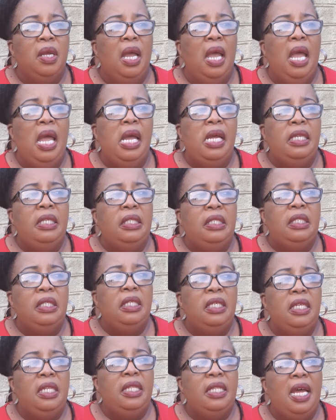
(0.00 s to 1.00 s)
And
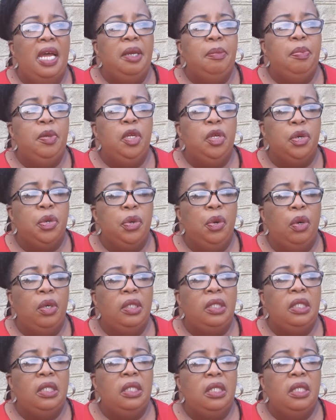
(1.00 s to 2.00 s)
in that period,
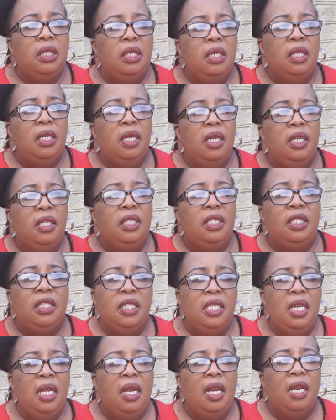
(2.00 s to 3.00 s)

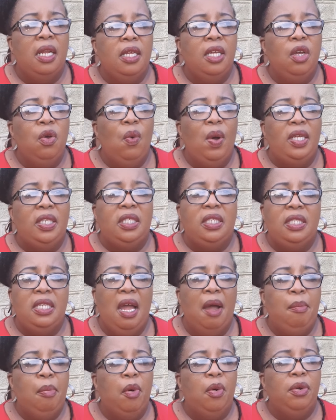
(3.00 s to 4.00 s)
still, he was
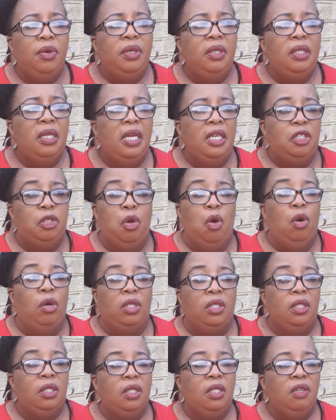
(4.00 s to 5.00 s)
stubborn as
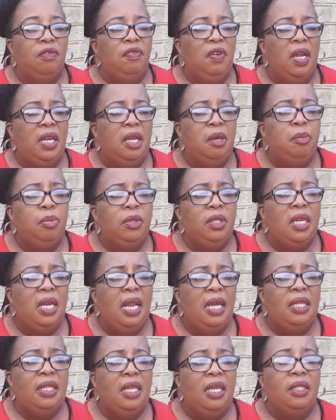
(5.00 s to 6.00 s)
ox, if I can put it
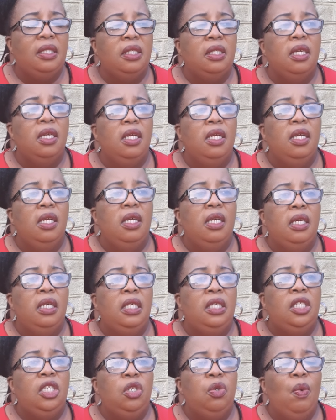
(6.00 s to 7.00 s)
like that. He
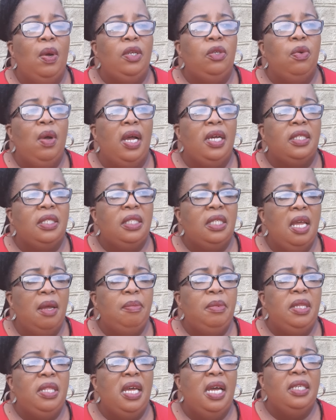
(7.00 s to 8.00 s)
didn't want to
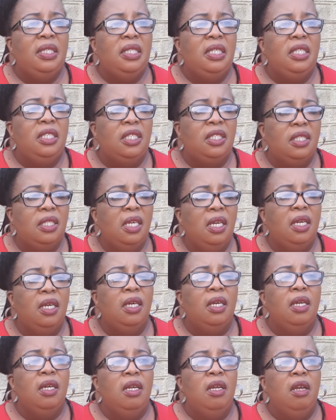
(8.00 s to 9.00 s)
accept that he's sick,
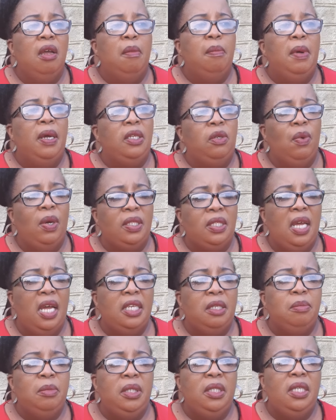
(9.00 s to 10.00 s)
but was
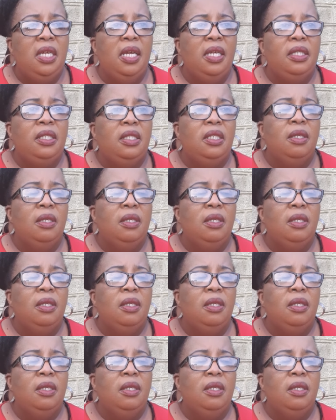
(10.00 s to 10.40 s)
admitted.